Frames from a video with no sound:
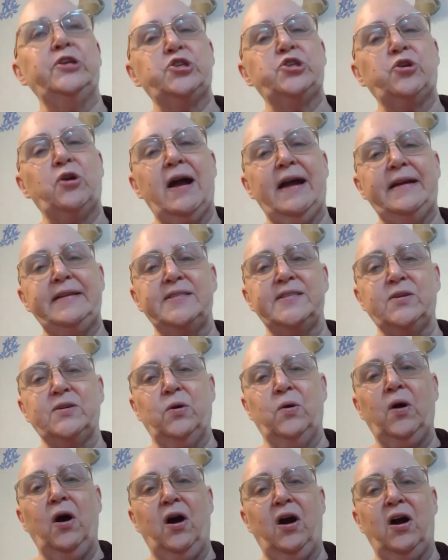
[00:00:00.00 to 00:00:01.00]
tried
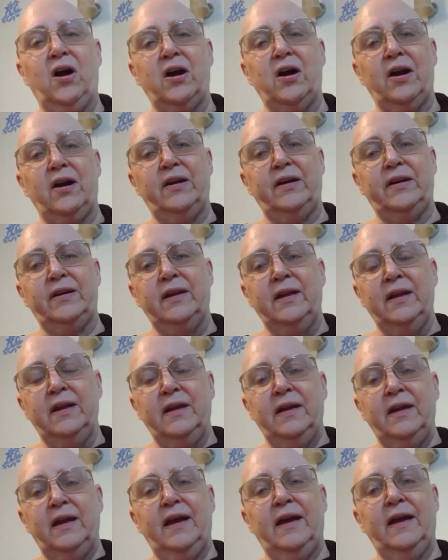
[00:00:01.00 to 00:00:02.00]
so hard.
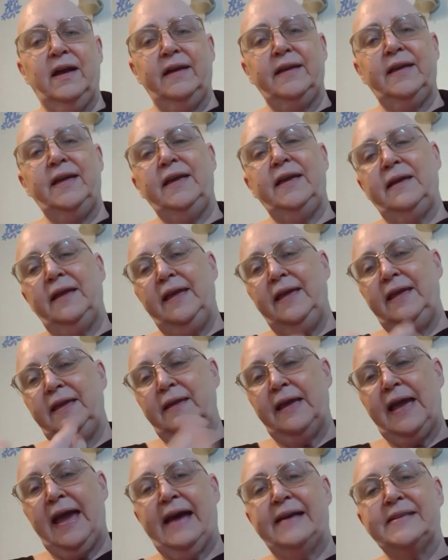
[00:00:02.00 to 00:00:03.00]
Uh, he,
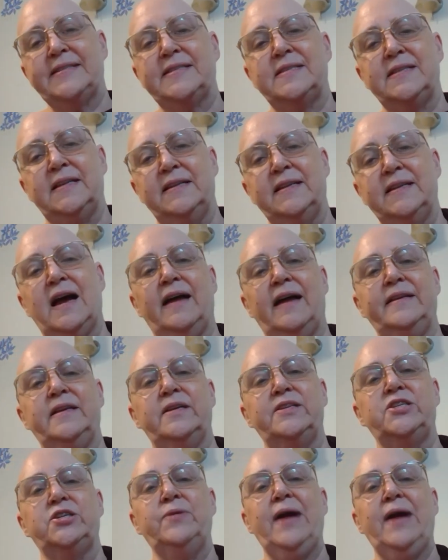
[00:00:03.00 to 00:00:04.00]
he asked
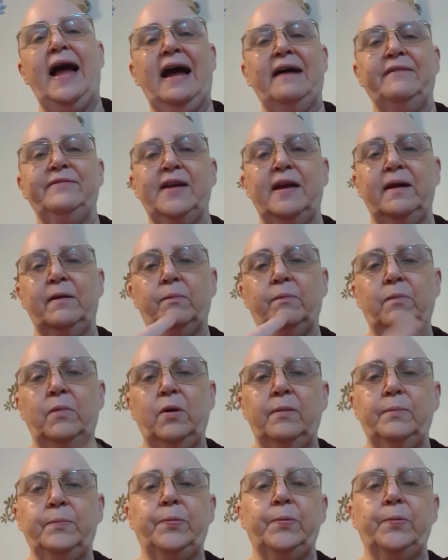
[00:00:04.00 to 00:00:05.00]
Ananda to have
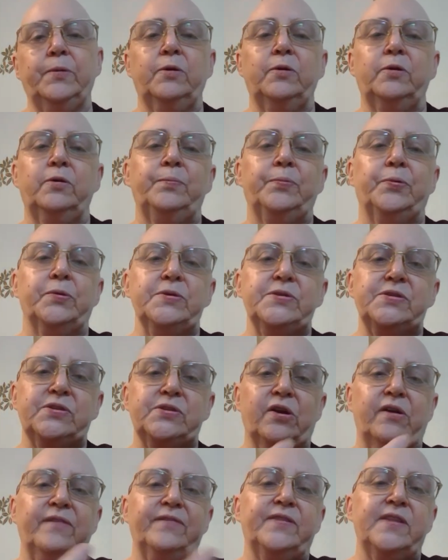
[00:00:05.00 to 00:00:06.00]
them
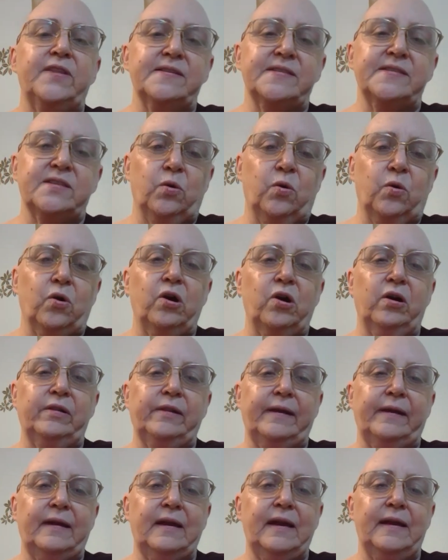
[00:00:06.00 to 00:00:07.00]
preserve this
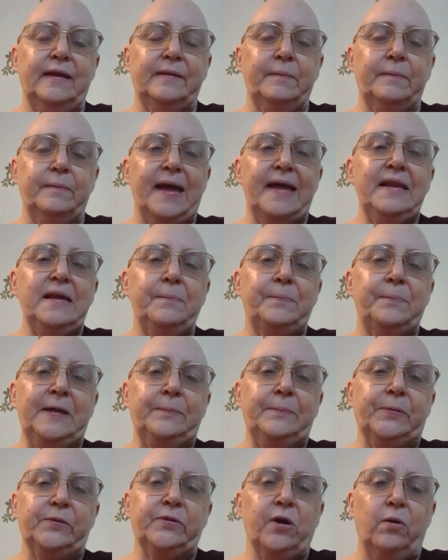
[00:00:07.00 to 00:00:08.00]
orally. And many
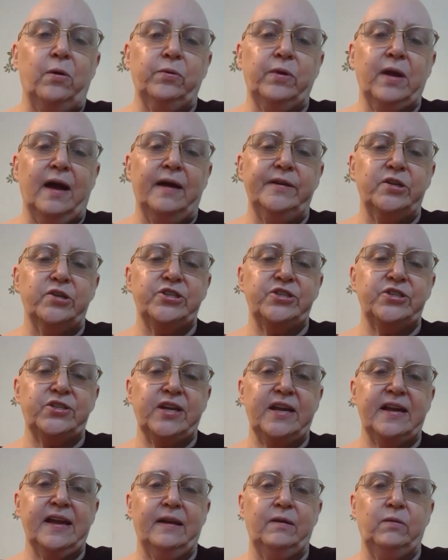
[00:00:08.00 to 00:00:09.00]
people don't
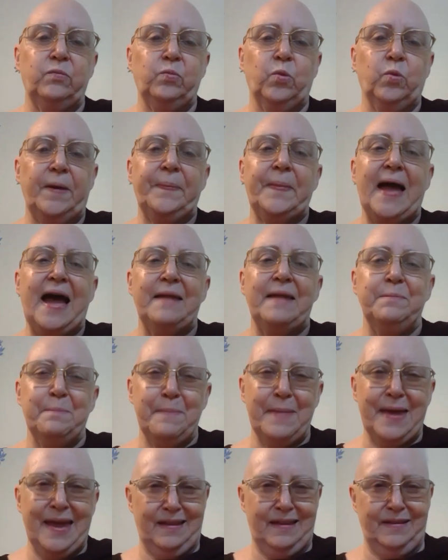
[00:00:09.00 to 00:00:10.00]
understand what that
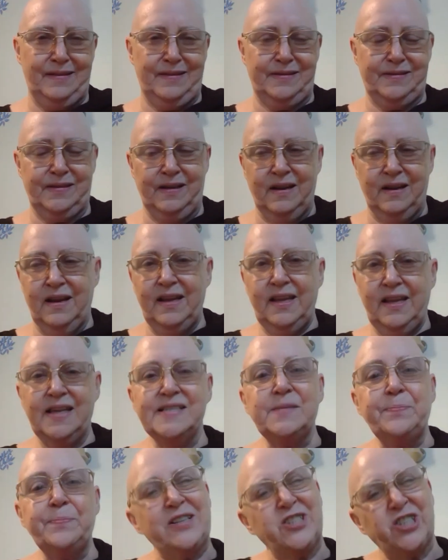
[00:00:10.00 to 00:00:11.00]
meant,
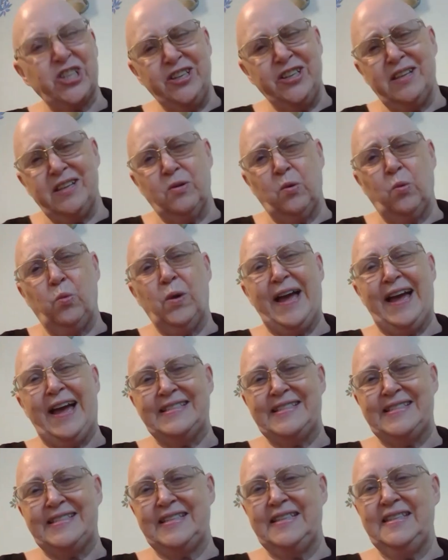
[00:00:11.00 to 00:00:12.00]
especially in the
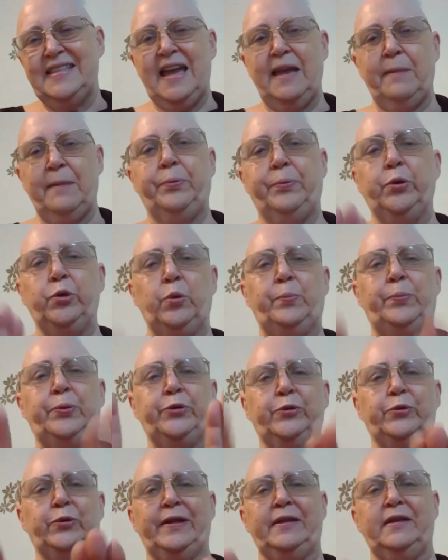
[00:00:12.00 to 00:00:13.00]
West. They
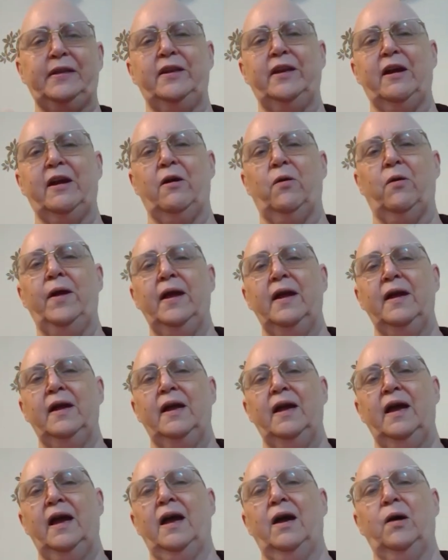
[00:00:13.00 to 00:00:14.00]
poo-poo it, you know.
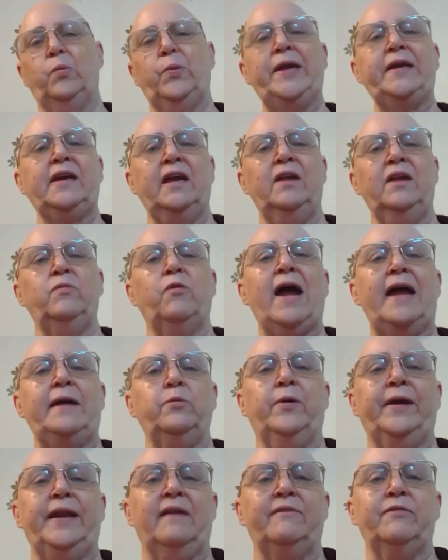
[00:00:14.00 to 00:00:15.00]
Uh, we can write
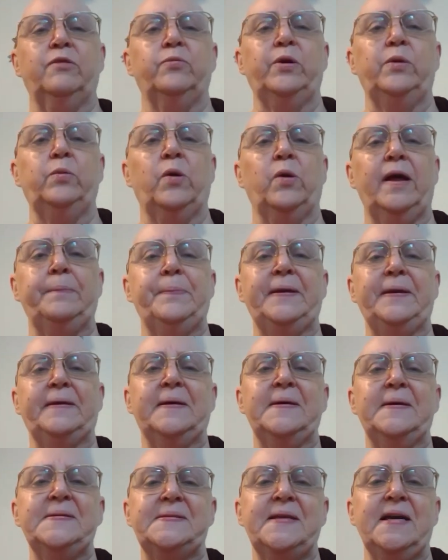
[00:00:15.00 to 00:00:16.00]
whatever we want
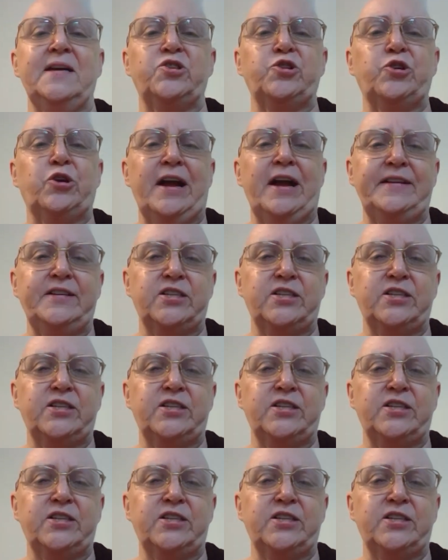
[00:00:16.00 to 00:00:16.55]
because they tried